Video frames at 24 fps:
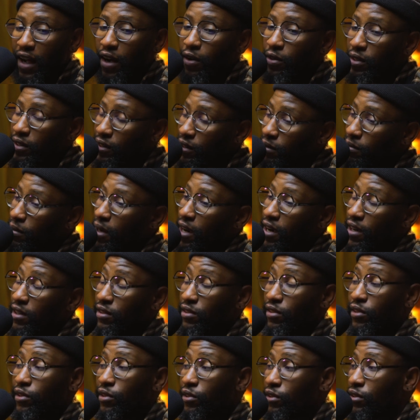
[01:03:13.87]
I wasn't married
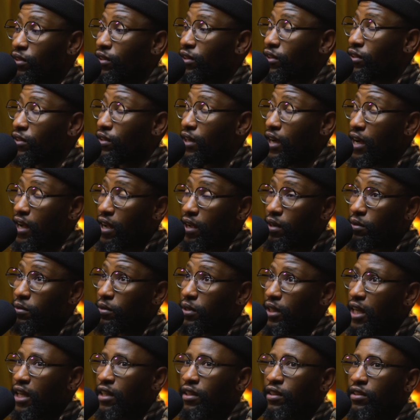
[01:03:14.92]
to you, girl, I
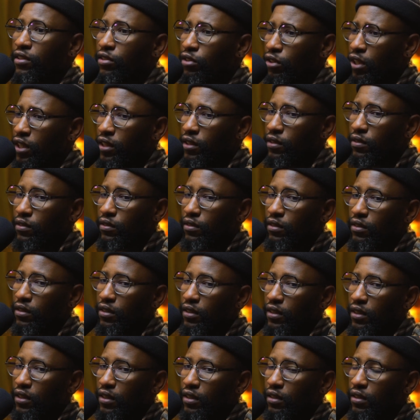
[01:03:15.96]
would. And it's not
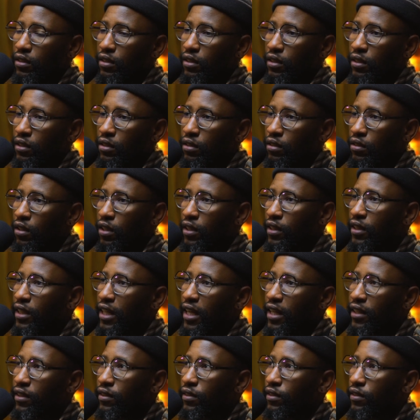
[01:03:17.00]

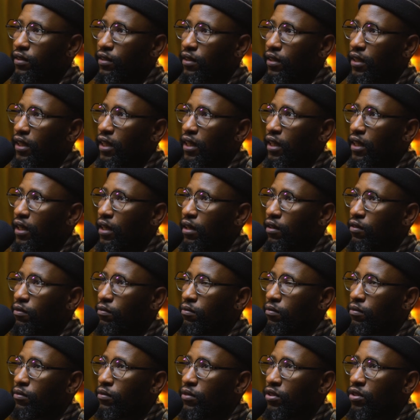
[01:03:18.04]
that
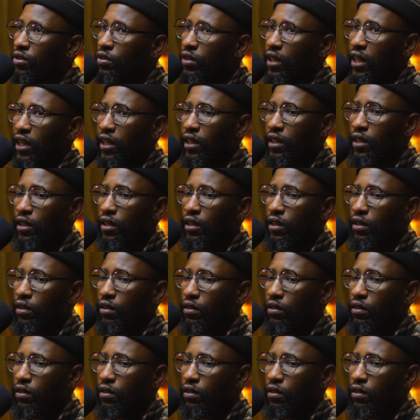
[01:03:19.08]
you like